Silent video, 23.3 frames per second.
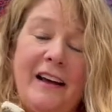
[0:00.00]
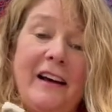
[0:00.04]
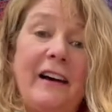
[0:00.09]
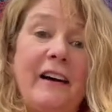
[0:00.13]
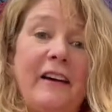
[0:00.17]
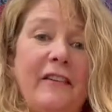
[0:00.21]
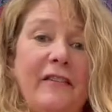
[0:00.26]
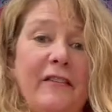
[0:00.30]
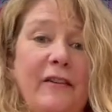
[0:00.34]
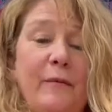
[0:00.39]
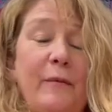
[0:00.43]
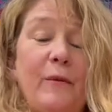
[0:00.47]

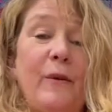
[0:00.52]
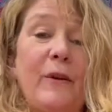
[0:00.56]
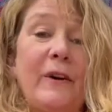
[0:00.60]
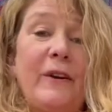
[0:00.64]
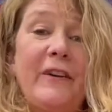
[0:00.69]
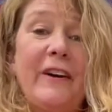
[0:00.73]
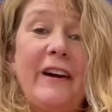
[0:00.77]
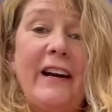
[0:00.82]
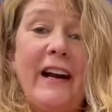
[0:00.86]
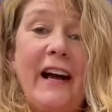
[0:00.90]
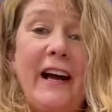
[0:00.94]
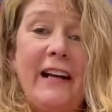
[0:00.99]
For more
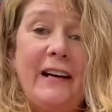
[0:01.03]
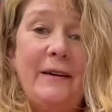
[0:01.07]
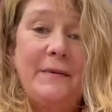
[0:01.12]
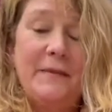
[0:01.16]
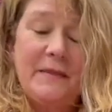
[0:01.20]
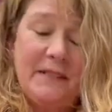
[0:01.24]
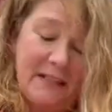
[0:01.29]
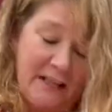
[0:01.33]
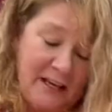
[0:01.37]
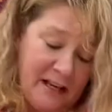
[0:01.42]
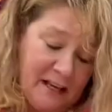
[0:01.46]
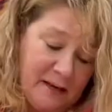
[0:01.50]
great items,
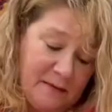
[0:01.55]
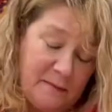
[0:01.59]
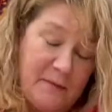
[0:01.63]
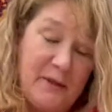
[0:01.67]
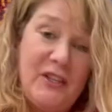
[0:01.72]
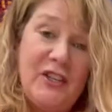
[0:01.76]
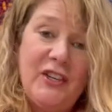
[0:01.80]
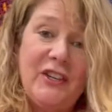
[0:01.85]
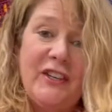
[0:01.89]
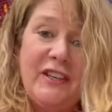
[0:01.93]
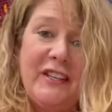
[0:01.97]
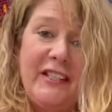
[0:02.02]
be
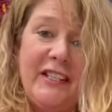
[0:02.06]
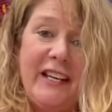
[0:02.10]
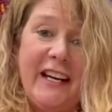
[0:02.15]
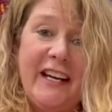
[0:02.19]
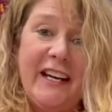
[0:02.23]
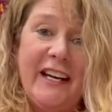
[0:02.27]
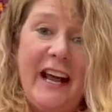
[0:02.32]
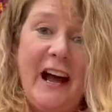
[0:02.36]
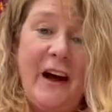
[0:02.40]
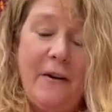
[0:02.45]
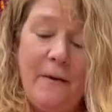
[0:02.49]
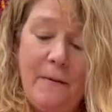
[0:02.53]
sure to check
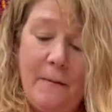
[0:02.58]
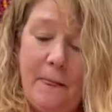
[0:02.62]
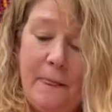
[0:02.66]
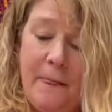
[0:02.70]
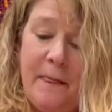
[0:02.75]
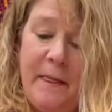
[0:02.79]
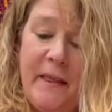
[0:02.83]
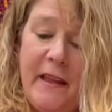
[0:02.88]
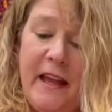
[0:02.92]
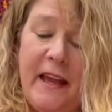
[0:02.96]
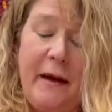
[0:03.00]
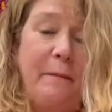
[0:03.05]
it out
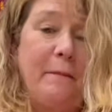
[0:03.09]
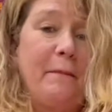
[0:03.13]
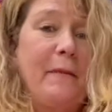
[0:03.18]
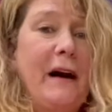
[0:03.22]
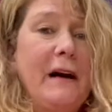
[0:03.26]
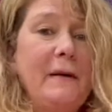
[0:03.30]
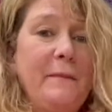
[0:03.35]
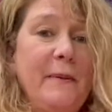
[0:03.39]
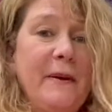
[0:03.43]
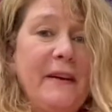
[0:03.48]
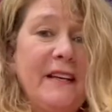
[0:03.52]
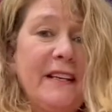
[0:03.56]
at my
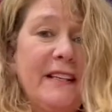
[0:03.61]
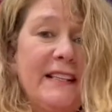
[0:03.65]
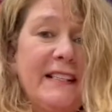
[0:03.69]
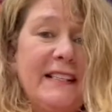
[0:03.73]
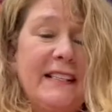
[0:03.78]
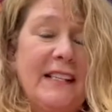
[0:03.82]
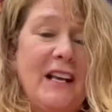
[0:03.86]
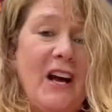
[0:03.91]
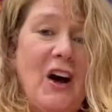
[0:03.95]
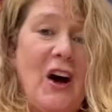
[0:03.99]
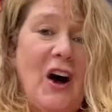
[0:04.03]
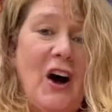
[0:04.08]
picks
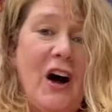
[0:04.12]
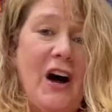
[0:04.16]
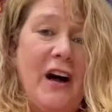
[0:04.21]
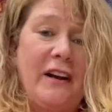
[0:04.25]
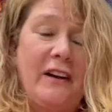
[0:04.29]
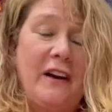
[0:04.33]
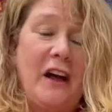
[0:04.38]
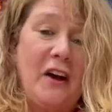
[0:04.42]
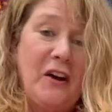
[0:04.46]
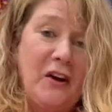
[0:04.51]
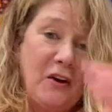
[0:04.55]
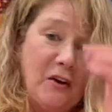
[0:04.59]

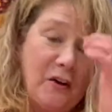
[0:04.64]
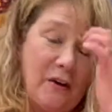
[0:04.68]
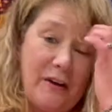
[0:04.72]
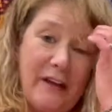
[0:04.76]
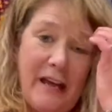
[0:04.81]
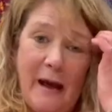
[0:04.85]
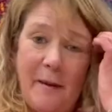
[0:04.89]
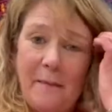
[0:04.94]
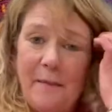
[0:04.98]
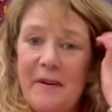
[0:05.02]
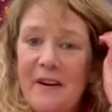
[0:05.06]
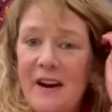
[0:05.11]
on
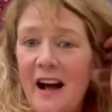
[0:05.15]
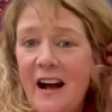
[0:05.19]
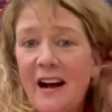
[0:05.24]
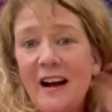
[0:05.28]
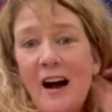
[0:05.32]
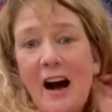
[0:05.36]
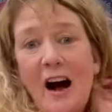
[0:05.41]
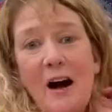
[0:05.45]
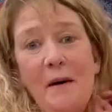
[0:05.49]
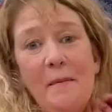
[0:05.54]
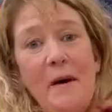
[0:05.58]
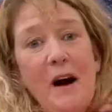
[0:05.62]

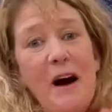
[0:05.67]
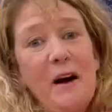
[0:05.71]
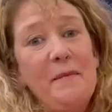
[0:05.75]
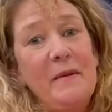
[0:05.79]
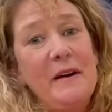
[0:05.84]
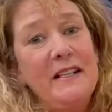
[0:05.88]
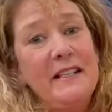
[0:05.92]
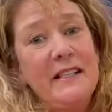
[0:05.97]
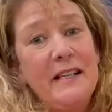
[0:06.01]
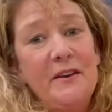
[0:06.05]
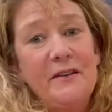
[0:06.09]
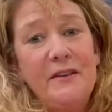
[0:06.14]
girlcamper.com on my
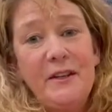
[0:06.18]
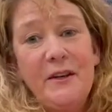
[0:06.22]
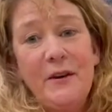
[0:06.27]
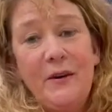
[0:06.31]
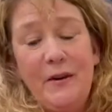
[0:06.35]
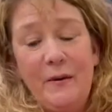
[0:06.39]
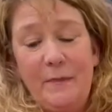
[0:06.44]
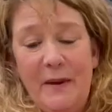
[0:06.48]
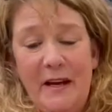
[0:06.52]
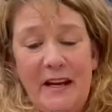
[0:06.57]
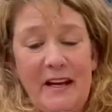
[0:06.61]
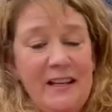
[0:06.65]
South
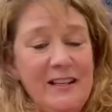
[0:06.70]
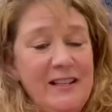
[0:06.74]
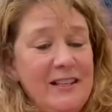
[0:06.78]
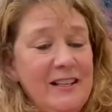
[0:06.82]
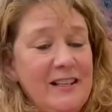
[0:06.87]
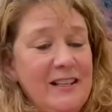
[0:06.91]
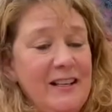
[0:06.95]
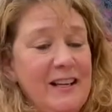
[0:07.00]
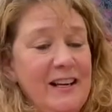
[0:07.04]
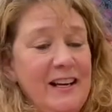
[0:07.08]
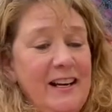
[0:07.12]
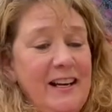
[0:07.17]
Dakota page.
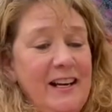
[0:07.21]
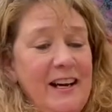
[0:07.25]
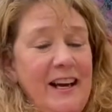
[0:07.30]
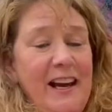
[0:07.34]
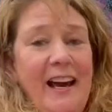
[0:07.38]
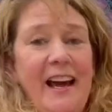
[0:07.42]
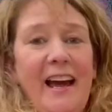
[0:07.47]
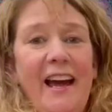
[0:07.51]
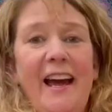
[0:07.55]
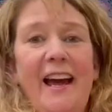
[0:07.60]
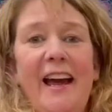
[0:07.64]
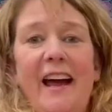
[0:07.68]

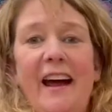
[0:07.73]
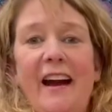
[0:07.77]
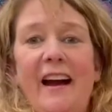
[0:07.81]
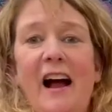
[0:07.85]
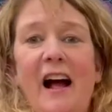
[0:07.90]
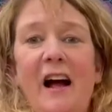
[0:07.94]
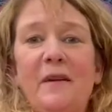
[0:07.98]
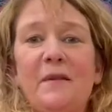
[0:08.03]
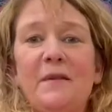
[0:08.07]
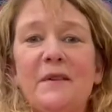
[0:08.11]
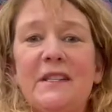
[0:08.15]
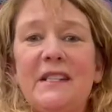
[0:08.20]
And
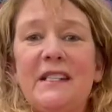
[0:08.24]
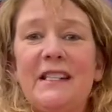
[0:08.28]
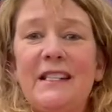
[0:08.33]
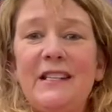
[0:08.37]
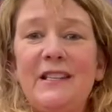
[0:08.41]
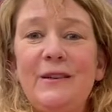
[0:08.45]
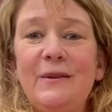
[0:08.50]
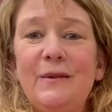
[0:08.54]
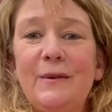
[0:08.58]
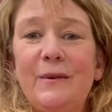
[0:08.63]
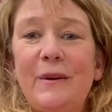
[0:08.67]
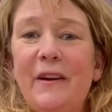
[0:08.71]
I will see
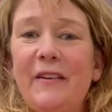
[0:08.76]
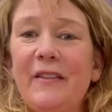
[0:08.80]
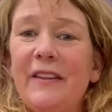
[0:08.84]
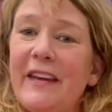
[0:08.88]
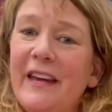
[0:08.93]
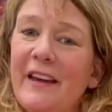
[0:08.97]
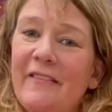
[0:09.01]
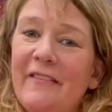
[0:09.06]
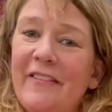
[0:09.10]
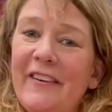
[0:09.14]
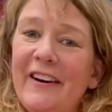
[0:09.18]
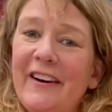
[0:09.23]
you around the
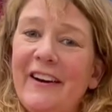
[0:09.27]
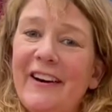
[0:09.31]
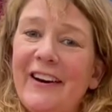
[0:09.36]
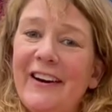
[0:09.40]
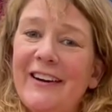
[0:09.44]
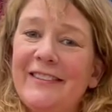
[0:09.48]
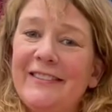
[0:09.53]
campfire.